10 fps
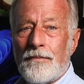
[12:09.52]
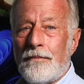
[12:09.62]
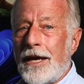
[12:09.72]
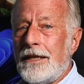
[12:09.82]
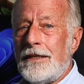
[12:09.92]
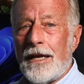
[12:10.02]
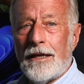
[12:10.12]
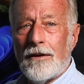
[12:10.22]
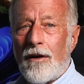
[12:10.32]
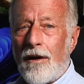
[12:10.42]

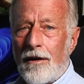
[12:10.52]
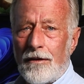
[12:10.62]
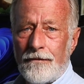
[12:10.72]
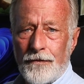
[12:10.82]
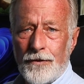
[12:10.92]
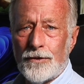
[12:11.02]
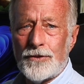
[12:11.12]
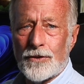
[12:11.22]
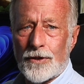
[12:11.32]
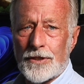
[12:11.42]
Maintain all fuel
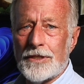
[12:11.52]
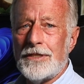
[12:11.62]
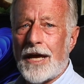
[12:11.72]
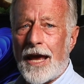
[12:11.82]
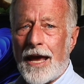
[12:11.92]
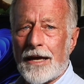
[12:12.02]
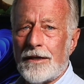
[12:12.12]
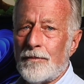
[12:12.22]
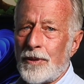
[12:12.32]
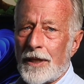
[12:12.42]
sources
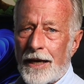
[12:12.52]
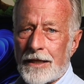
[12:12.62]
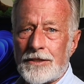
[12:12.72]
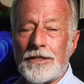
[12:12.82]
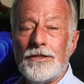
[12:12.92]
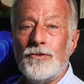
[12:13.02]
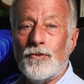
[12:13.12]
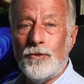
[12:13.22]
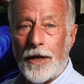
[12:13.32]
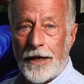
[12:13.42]
and appliances
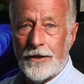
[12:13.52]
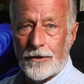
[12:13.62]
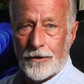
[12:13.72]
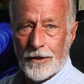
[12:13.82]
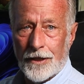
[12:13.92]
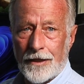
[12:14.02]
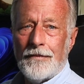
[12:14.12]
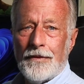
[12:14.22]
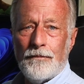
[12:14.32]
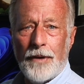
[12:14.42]
regularly.
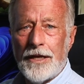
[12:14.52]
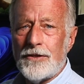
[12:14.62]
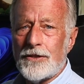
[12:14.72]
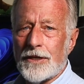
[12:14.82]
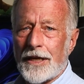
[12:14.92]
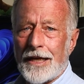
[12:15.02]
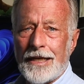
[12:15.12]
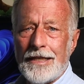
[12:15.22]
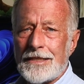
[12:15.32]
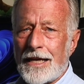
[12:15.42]
Make sure
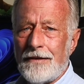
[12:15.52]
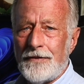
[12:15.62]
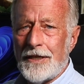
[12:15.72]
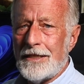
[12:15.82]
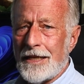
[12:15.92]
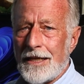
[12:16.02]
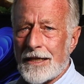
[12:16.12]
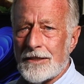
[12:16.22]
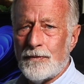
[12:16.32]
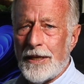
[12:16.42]
any safety
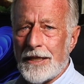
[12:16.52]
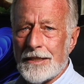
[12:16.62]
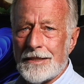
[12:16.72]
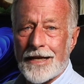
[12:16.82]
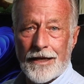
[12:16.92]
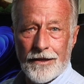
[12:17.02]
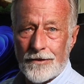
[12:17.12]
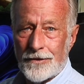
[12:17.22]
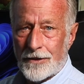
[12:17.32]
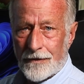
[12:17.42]
TSBs,
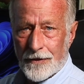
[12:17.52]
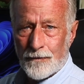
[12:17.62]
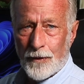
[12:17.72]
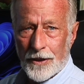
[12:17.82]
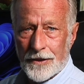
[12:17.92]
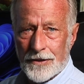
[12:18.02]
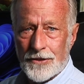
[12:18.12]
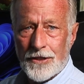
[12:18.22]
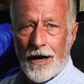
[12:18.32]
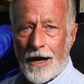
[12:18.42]
technical service
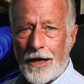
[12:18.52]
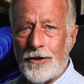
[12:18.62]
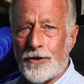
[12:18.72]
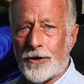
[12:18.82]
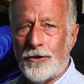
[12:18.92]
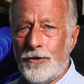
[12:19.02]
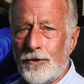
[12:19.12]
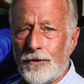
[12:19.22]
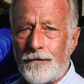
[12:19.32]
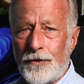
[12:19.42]
bulletins, on your
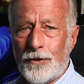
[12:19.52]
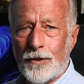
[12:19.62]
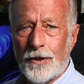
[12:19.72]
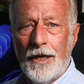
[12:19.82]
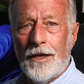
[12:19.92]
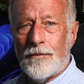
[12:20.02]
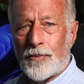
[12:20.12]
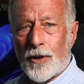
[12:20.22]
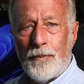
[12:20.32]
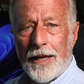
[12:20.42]
dual fuel
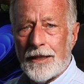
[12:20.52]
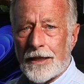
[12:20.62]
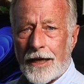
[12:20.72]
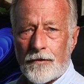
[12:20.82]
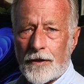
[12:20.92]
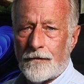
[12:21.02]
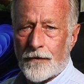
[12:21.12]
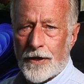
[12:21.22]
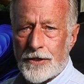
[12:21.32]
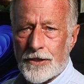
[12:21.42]
propane electric
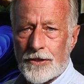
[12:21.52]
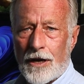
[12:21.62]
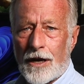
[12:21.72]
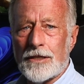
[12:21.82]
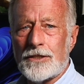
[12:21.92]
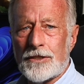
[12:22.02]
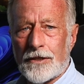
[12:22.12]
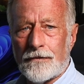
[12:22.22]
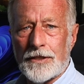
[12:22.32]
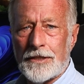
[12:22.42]
fridges are
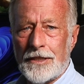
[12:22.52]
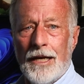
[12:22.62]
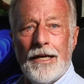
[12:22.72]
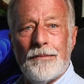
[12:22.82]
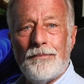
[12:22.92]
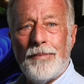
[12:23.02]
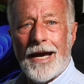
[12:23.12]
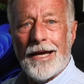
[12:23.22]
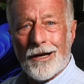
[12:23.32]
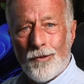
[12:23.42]
serviced
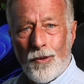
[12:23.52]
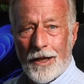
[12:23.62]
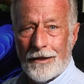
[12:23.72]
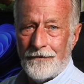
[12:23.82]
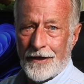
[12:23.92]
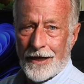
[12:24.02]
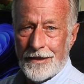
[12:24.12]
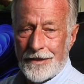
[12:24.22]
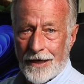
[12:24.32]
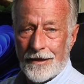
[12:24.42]
by a
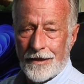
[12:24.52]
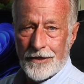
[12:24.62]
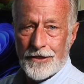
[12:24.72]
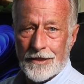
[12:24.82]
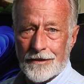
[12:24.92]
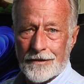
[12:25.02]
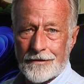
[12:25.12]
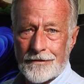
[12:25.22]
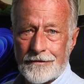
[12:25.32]
qualified technician.